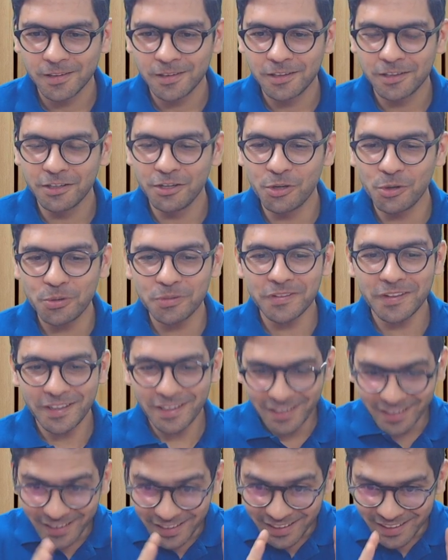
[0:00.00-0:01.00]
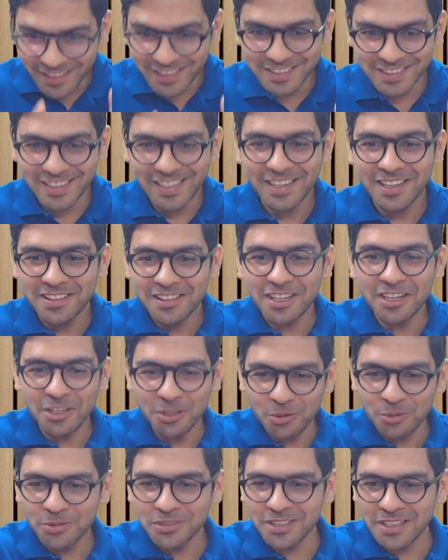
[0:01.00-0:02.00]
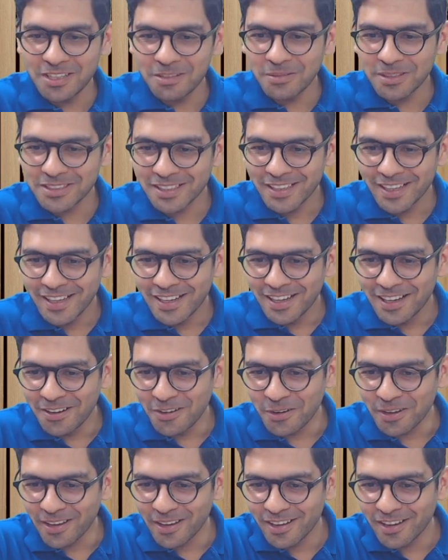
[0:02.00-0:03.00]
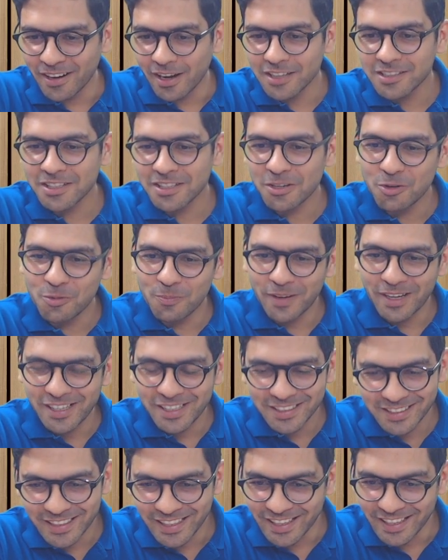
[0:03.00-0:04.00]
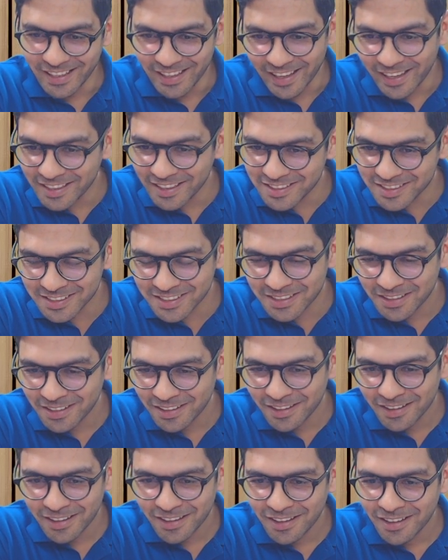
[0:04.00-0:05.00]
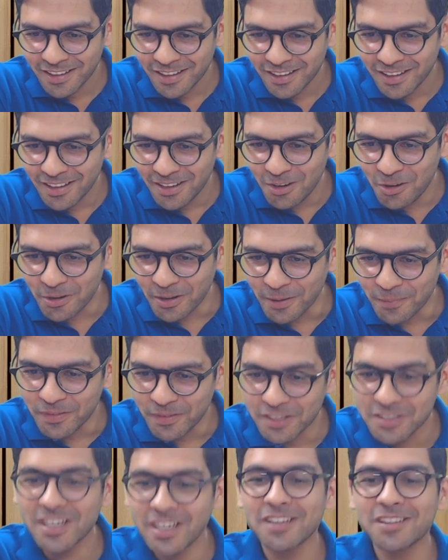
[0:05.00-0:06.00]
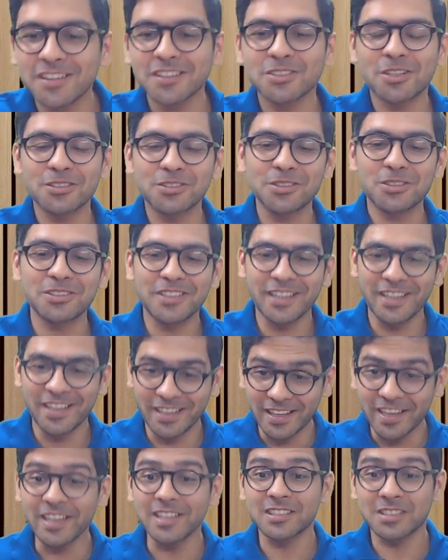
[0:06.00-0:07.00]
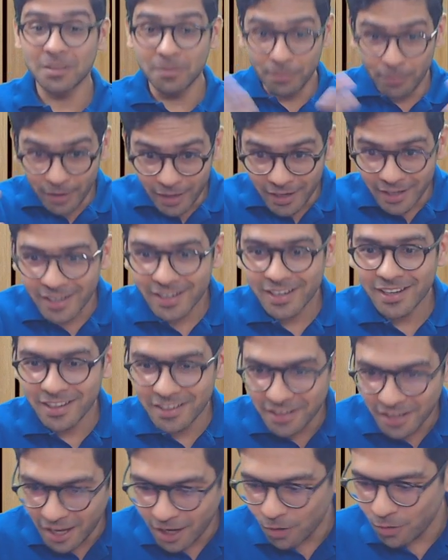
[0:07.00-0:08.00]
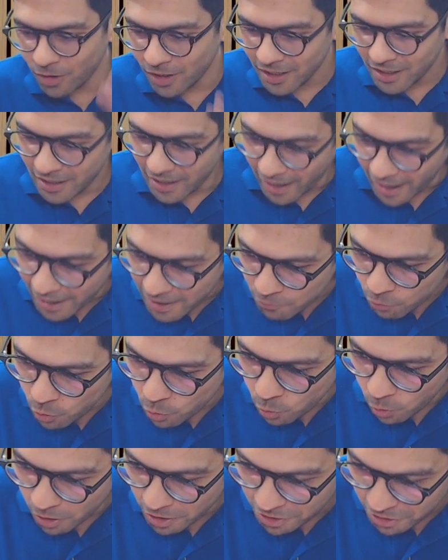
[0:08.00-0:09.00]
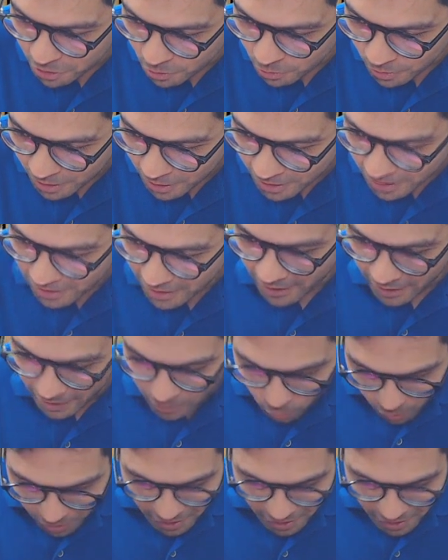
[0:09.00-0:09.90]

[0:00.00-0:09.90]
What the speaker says: Do you think it is there in the new syllabus? Okay, Raja Gopal is saying yes. Okay, Nishant is also saying yes. But now I would want you, what I